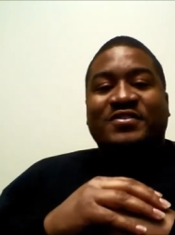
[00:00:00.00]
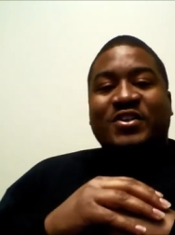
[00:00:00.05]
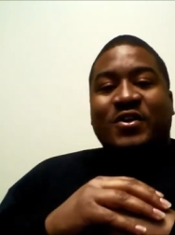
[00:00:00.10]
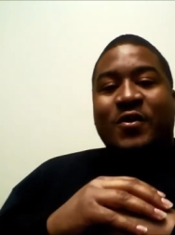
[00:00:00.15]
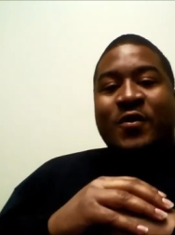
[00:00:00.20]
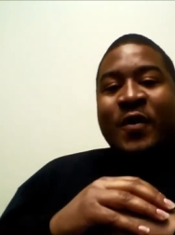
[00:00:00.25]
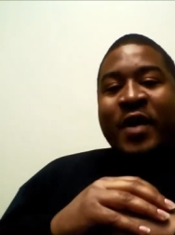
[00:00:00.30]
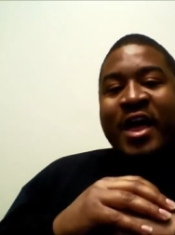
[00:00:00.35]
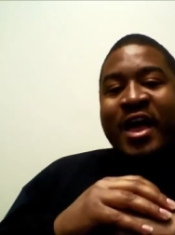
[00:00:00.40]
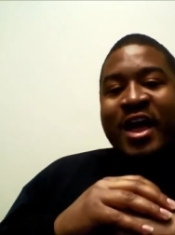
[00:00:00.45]

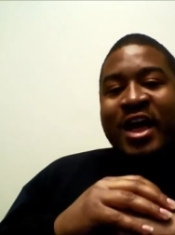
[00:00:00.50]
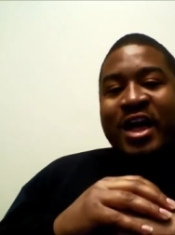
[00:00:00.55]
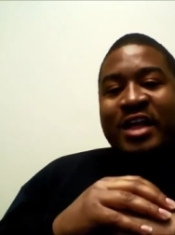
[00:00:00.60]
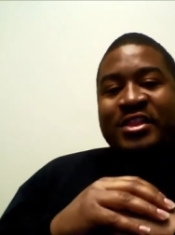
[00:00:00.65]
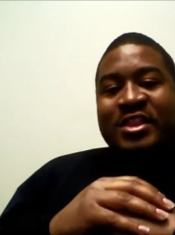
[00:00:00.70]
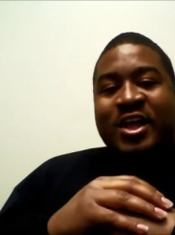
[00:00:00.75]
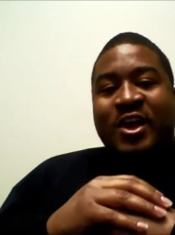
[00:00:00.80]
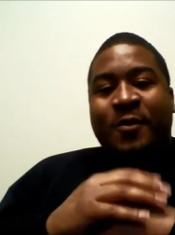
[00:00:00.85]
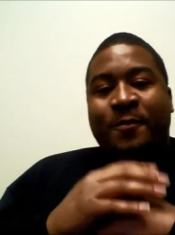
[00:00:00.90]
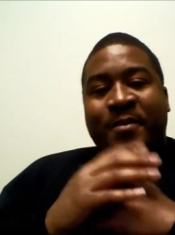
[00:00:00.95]
So I
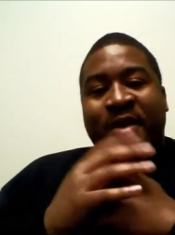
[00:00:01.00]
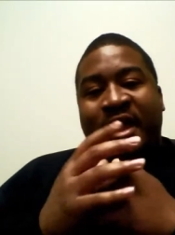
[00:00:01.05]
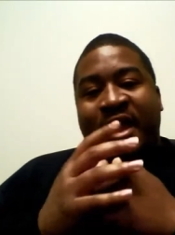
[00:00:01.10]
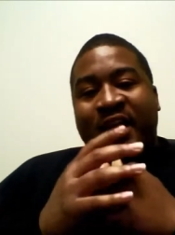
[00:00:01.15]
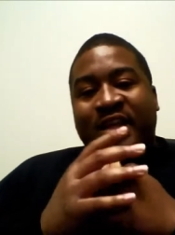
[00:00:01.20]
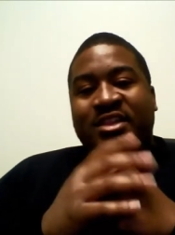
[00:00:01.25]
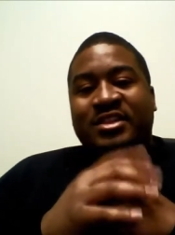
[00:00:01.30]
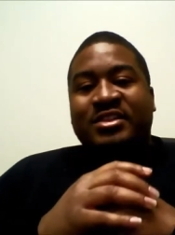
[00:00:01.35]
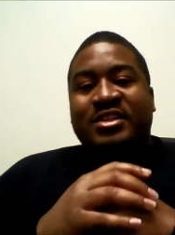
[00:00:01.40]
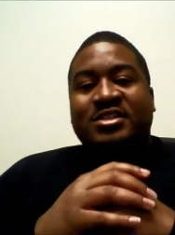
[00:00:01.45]
thought,
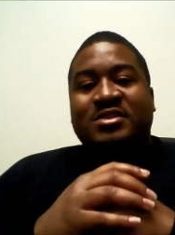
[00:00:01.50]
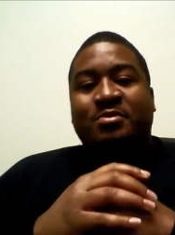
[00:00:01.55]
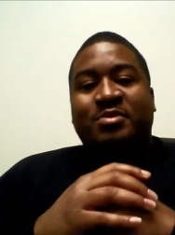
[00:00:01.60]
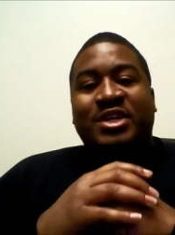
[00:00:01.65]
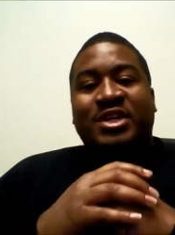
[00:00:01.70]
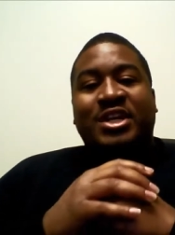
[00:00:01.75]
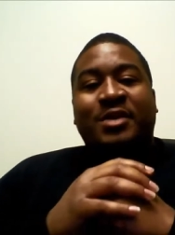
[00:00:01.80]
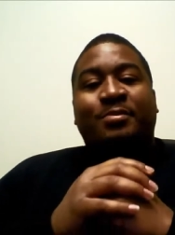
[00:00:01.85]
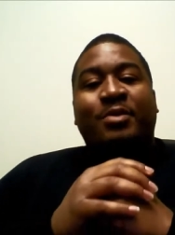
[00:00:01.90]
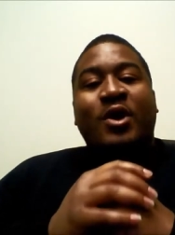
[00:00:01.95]
man, this would
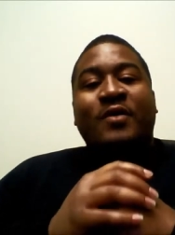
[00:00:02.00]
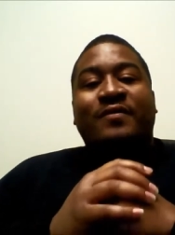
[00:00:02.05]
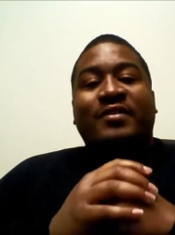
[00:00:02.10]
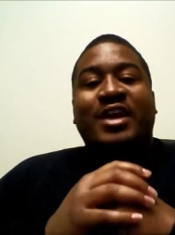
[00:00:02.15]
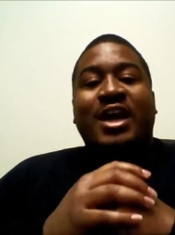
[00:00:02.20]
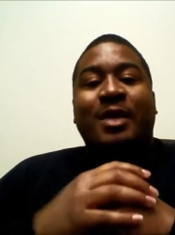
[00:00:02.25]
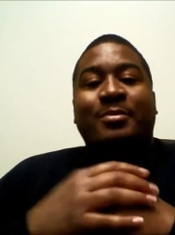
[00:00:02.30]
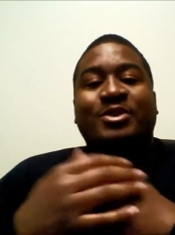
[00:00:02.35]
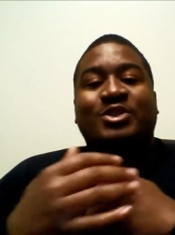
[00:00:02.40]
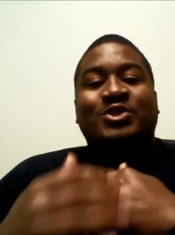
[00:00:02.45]
be the
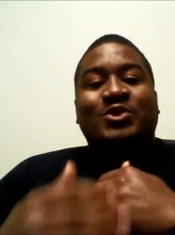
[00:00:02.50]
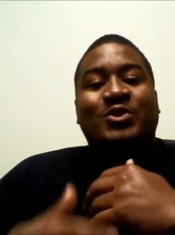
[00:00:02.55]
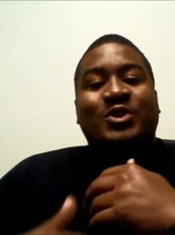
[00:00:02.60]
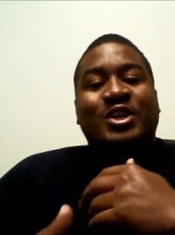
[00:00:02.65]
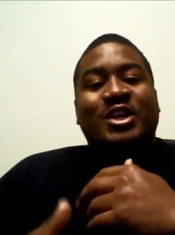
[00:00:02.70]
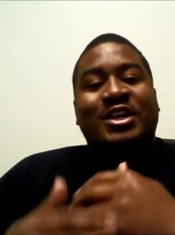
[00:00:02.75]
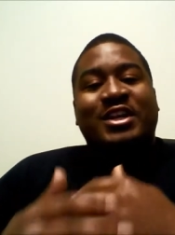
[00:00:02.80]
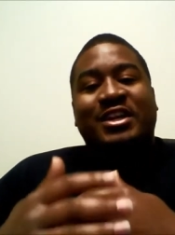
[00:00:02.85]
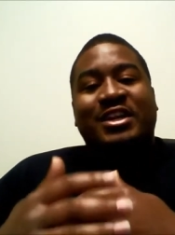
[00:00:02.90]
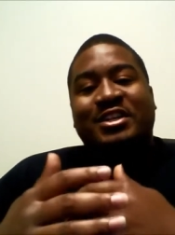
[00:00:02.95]
perfect
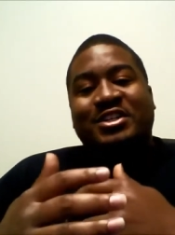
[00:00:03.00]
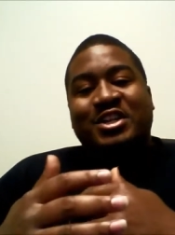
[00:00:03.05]
opportunity to